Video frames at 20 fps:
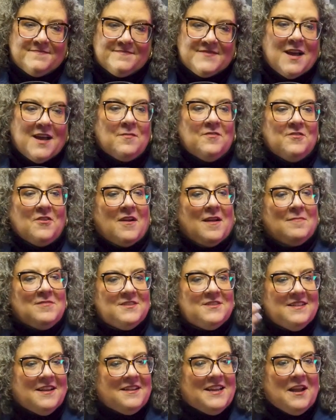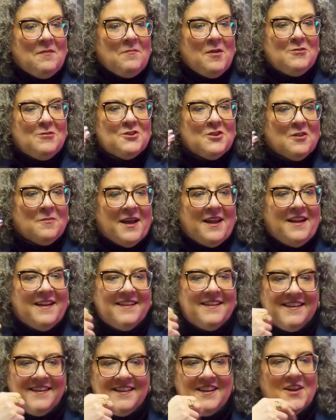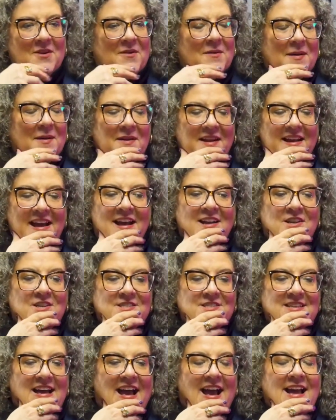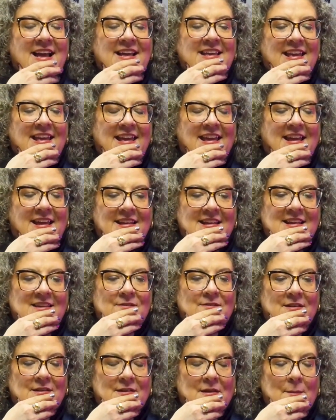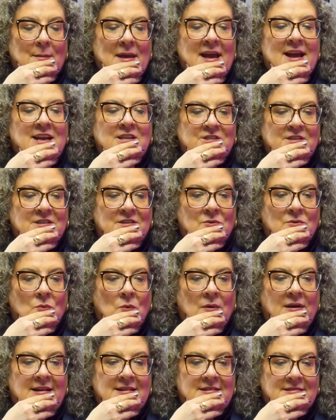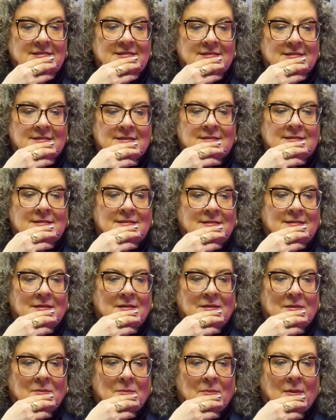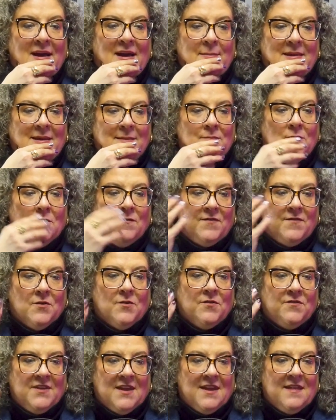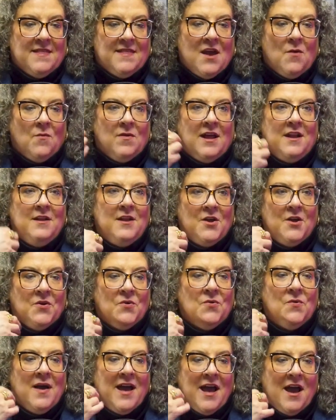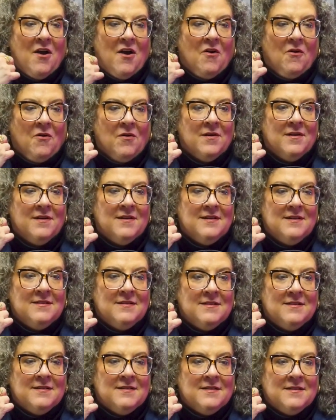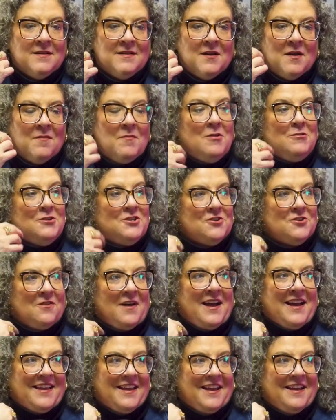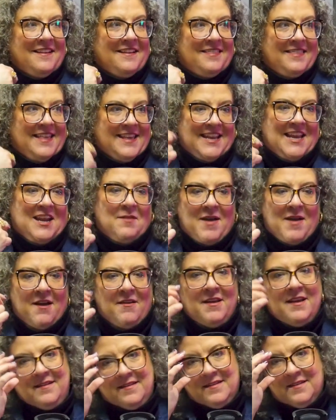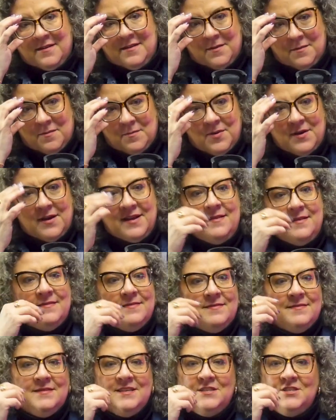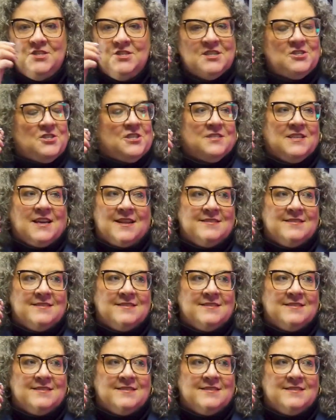I'm sorry, I'm just I get emotional about it. And you know, I mean, I just I can't even imagine what black people feel seeing that when I know how emotional I get thinking about it. But this shit's just got